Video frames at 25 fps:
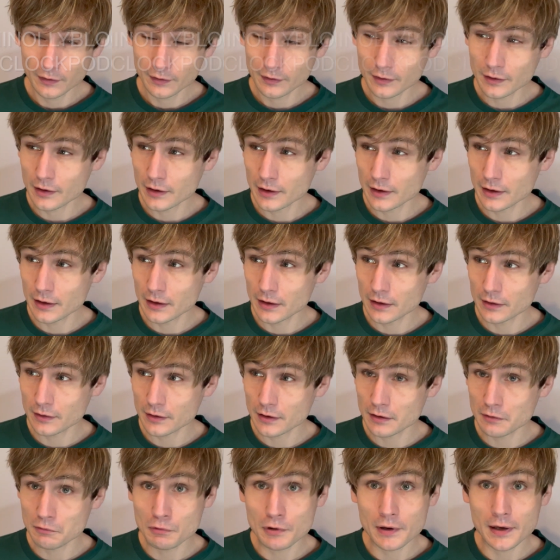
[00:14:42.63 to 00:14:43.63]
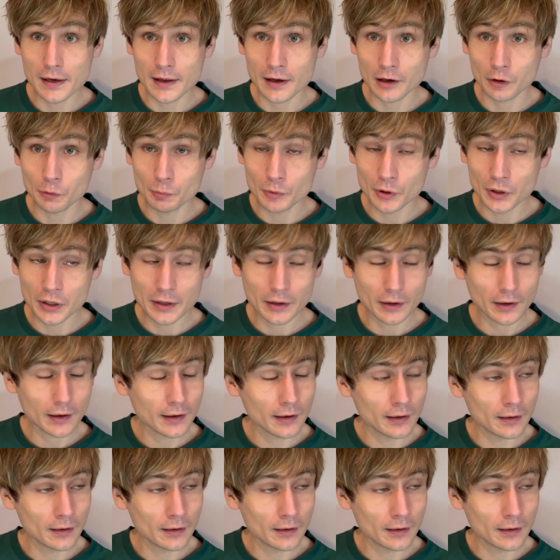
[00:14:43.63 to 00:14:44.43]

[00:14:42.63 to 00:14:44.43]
They really helped me